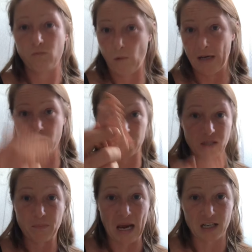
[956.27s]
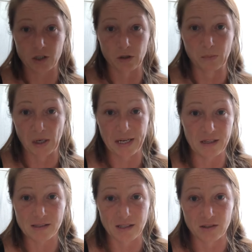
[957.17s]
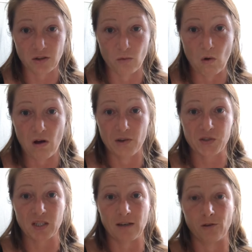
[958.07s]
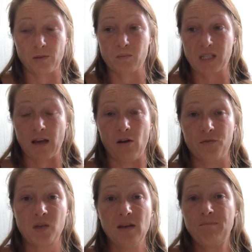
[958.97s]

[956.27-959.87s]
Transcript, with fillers: whales that bash their brains into the walls to kill themselves,